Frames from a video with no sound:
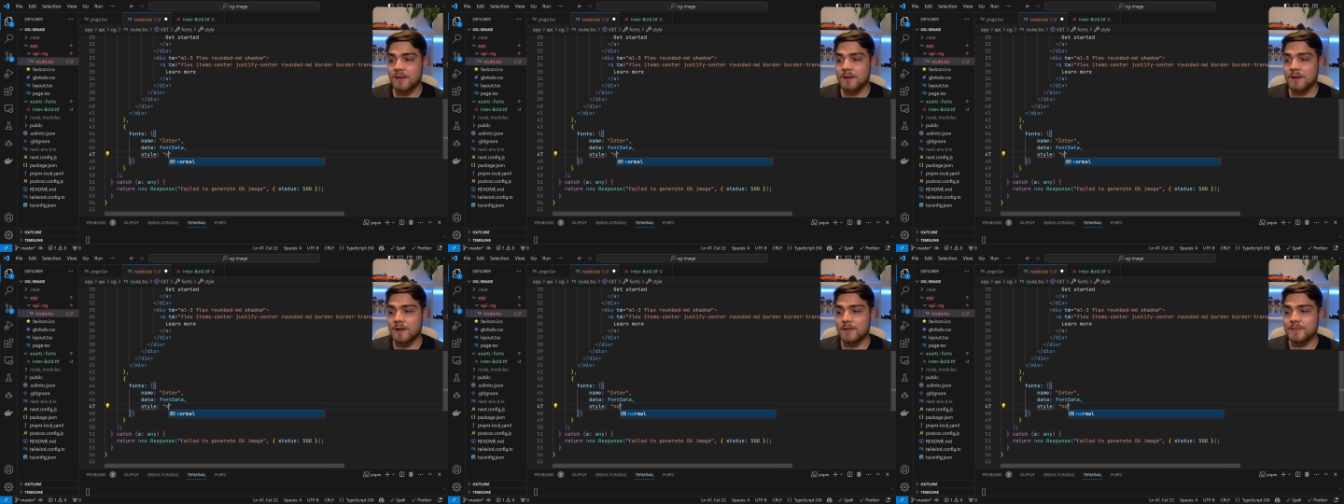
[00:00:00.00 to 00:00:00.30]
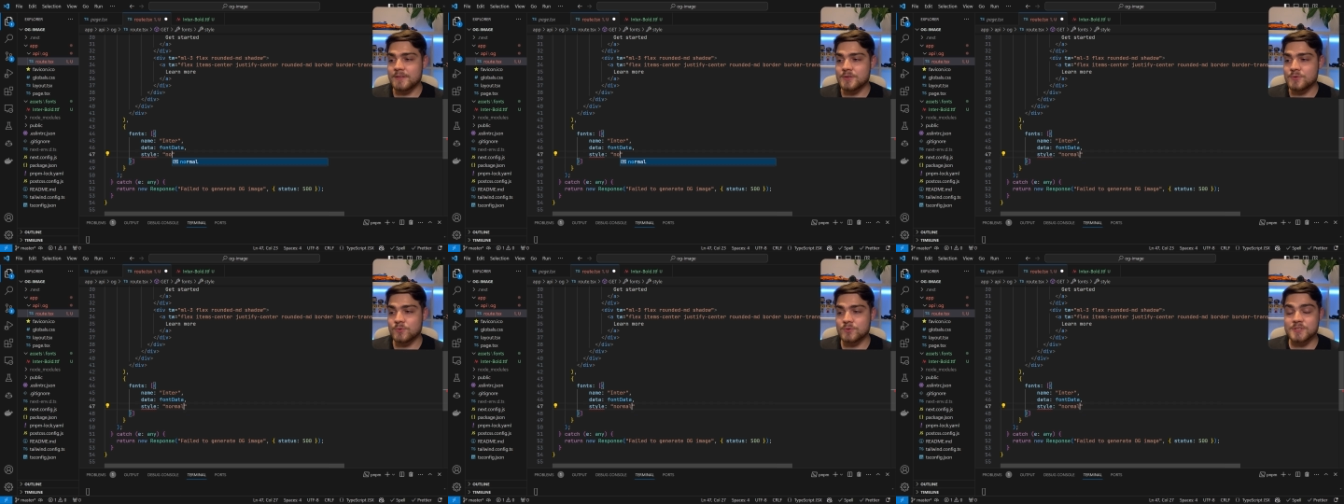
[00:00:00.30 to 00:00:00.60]
And
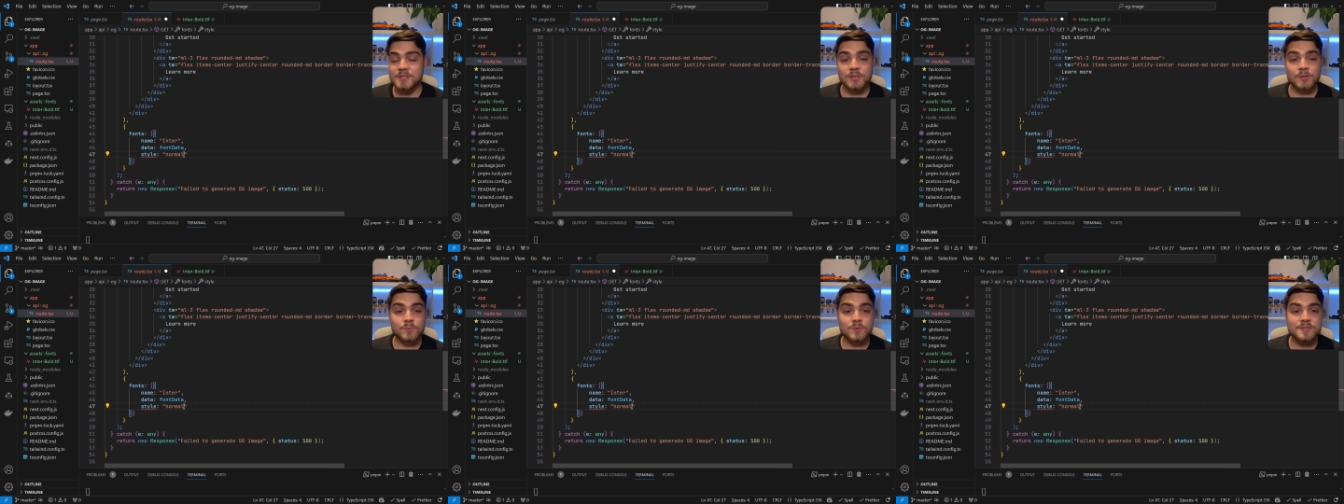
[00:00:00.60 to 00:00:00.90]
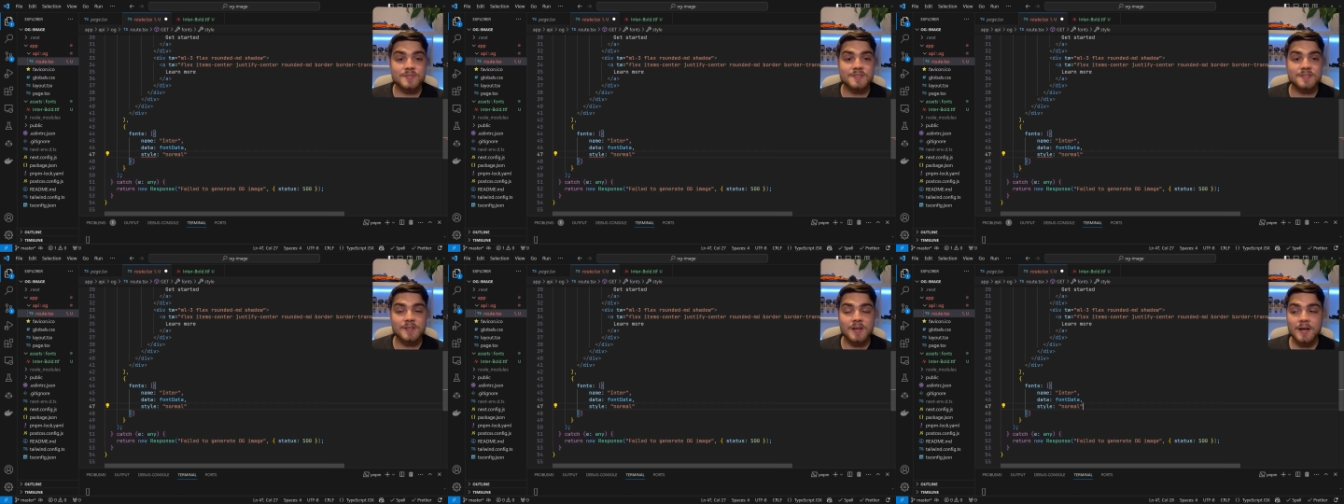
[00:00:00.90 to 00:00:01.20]
then you're also going to
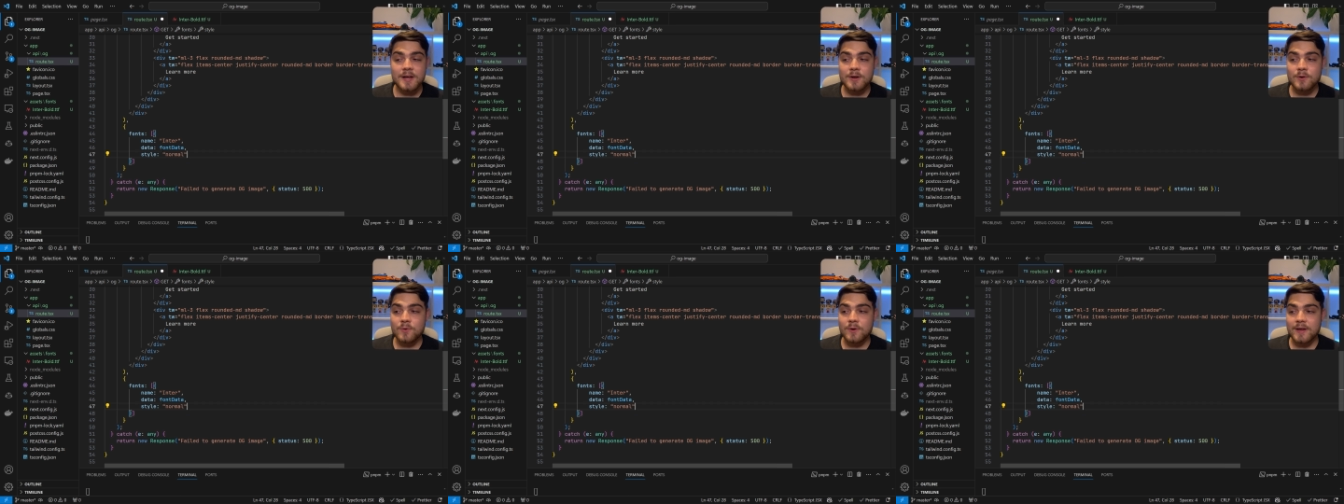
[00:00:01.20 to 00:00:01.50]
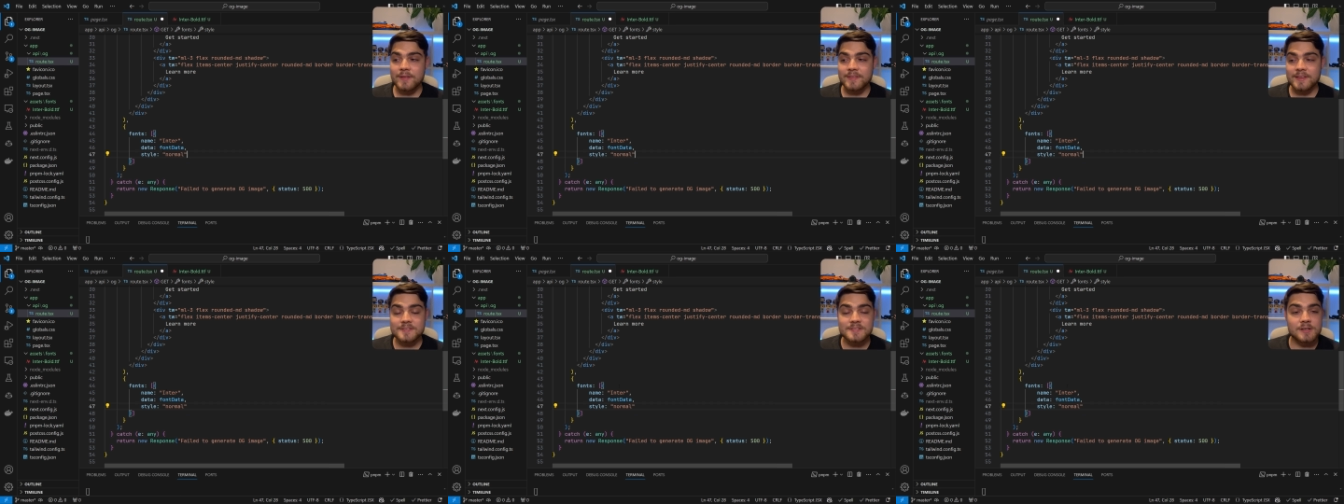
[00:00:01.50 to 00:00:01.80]
want style,
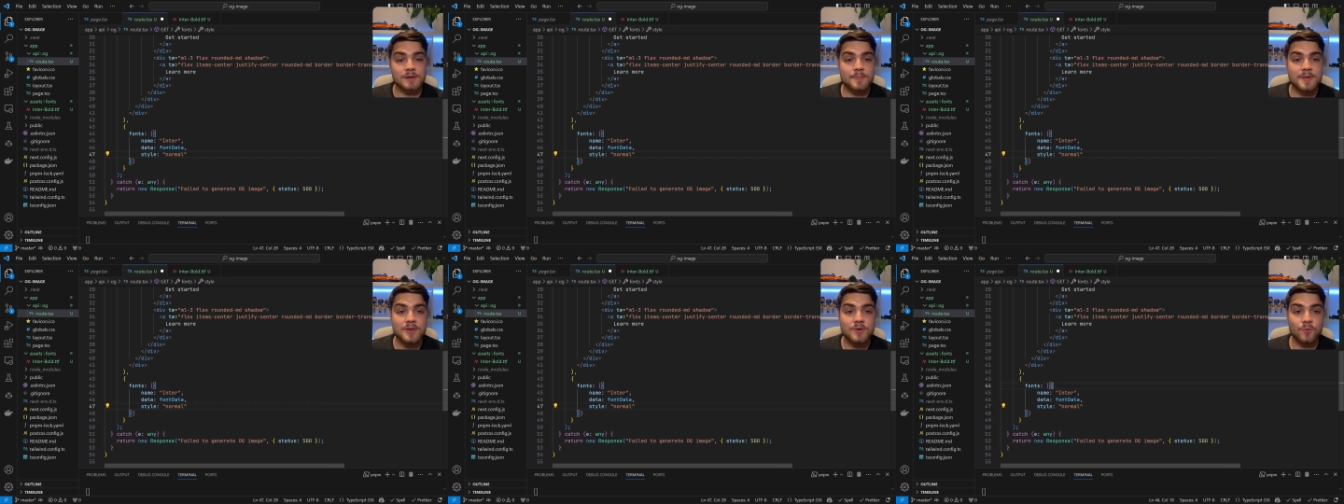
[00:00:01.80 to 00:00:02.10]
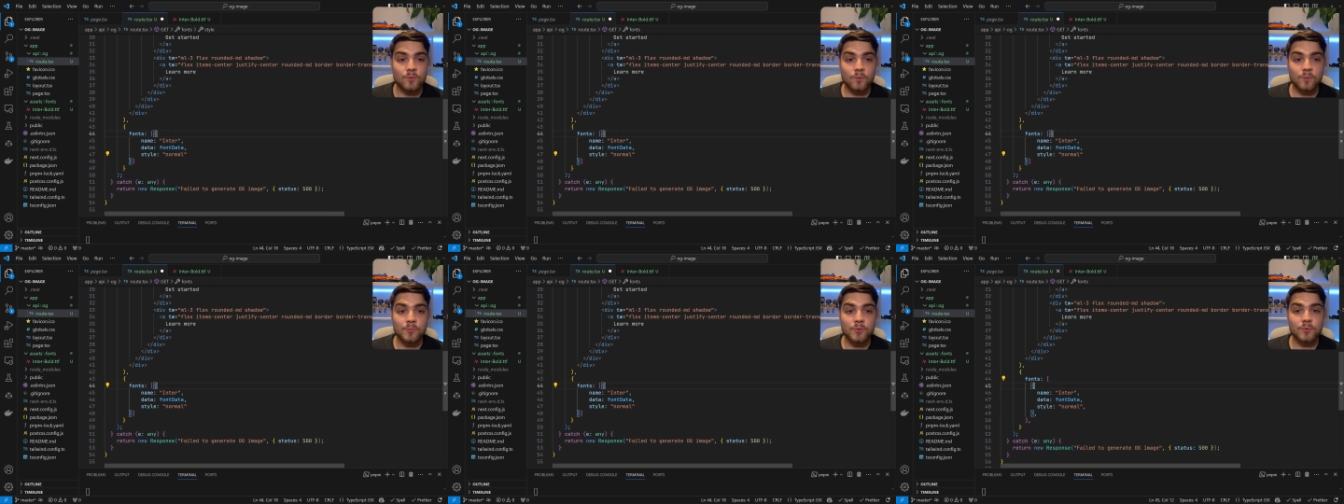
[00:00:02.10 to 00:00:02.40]
and that's going to be
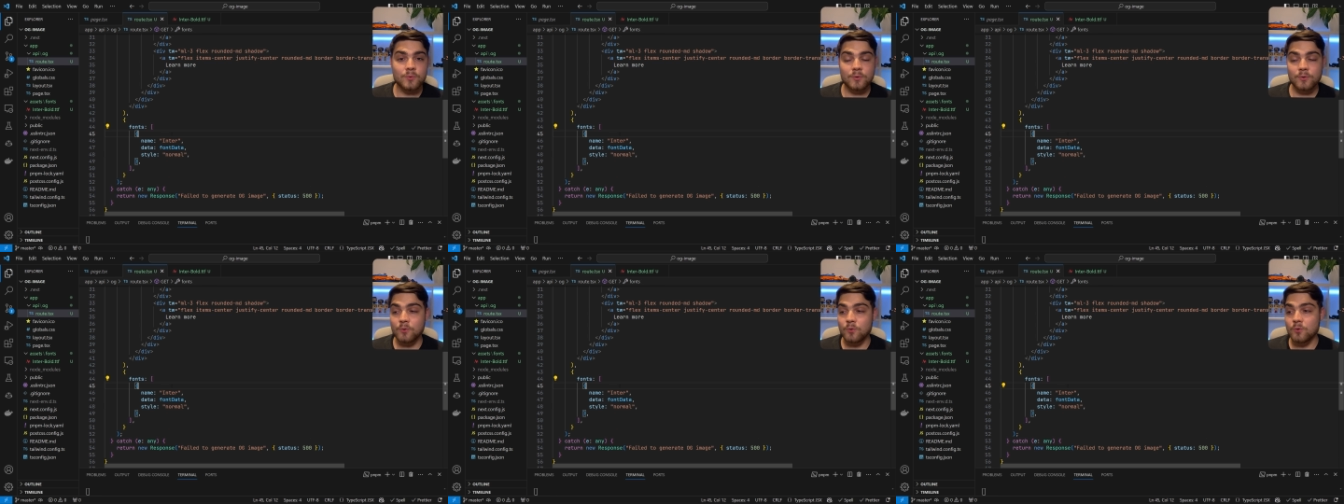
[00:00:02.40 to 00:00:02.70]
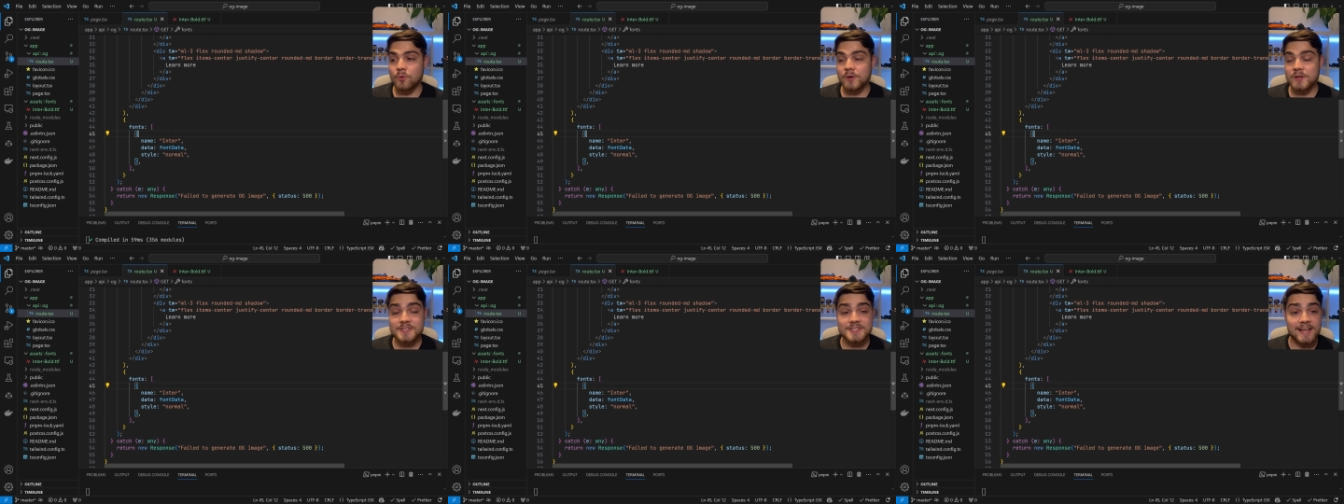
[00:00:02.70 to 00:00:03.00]
normal
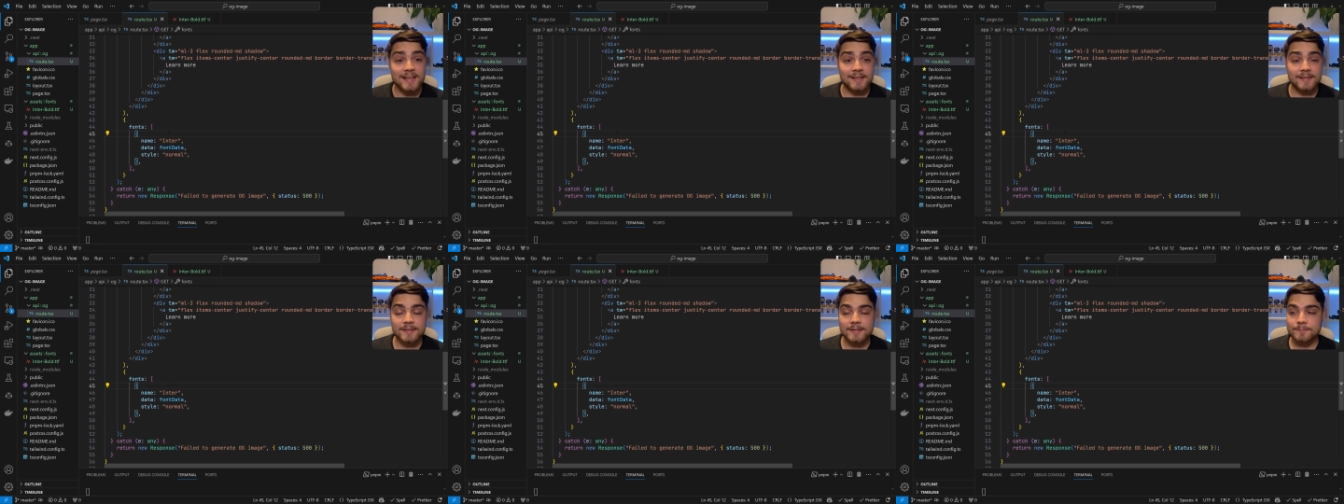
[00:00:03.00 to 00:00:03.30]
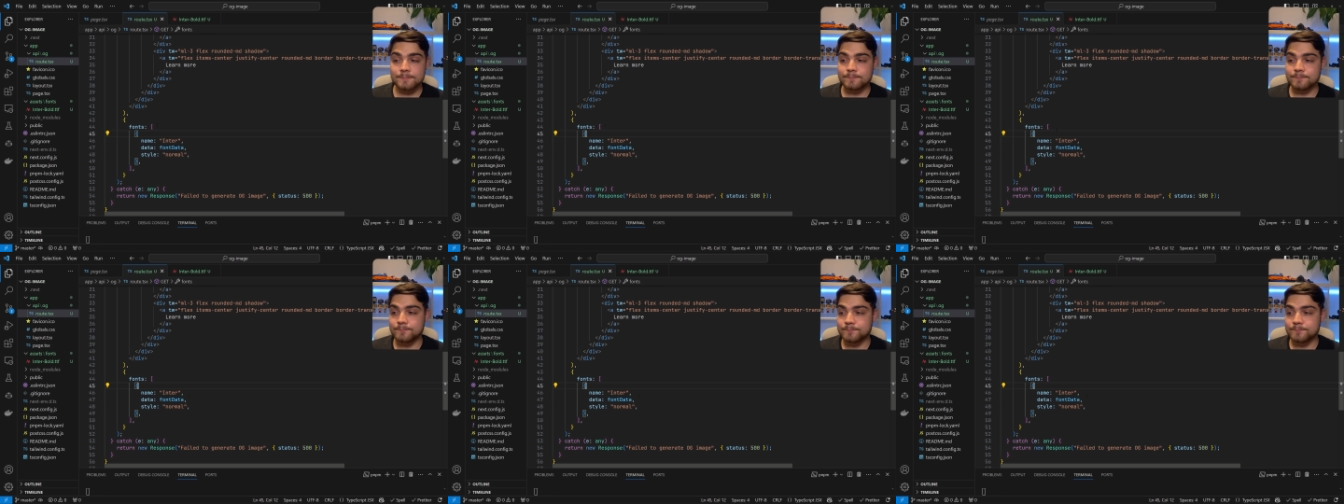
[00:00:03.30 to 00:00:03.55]
or italic.